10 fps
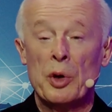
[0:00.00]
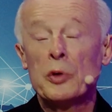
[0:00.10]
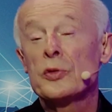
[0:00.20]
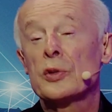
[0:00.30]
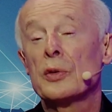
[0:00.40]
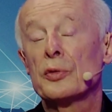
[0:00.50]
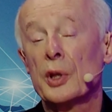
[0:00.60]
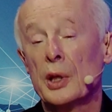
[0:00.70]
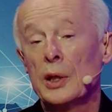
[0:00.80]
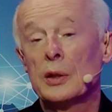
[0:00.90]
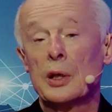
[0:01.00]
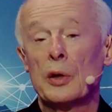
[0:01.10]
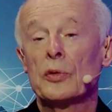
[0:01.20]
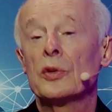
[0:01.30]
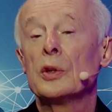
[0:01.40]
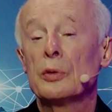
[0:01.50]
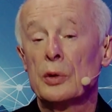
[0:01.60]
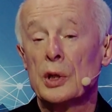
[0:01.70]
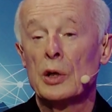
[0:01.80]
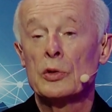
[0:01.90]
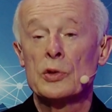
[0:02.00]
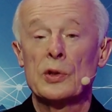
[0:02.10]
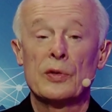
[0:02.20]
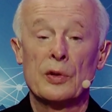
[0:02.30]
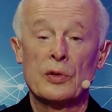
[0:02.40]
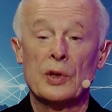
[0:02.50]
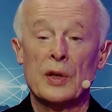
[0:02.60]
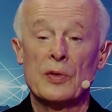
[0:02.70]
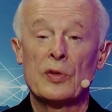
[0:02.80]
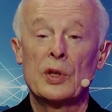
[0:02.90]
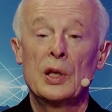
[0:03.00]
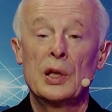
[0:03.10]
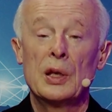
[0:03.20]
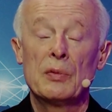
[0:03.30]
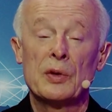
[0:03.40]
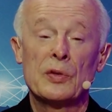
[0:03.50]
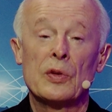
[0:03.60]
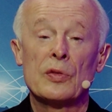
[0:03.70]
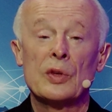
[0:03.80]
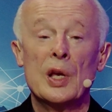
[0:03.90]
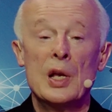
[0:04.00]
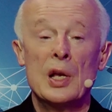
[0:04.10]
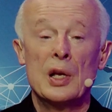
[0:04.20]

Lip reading: Most of the heat goes into the oceans. As you can see here, this is